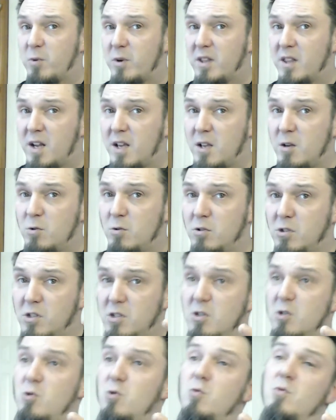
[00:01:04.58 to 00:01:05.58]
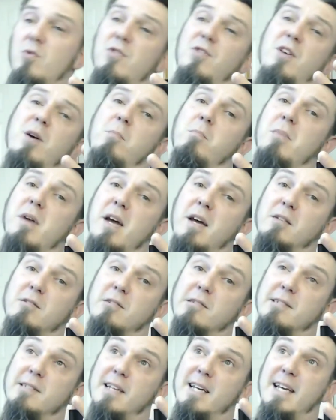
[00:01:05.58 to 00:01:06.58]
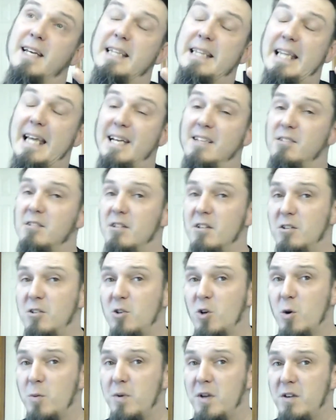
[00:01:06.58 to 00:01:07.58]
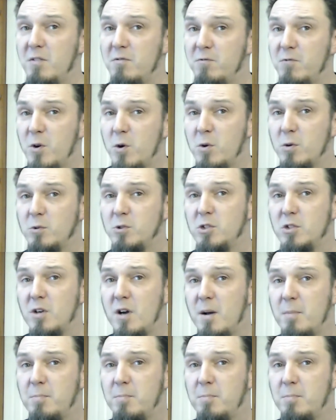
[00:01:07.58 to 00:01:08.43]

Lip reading: that I use to do thumbnails, and that's Adobe Photoshop